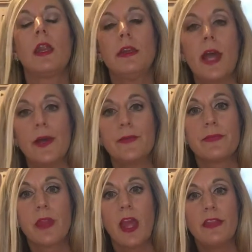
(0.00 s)
No,
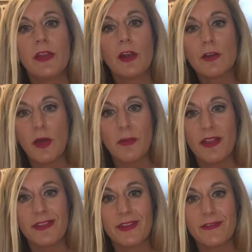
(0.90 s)
there are no
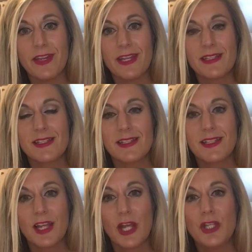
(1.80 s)
monthly fees.
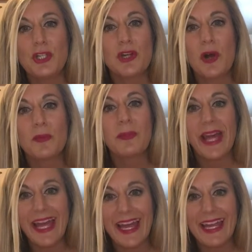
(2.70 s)
You don't
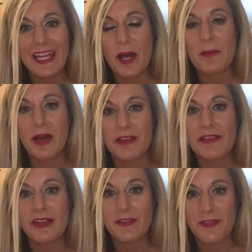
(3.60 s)
pay a
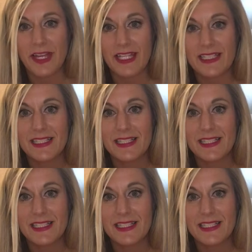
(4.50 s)
monthly fee.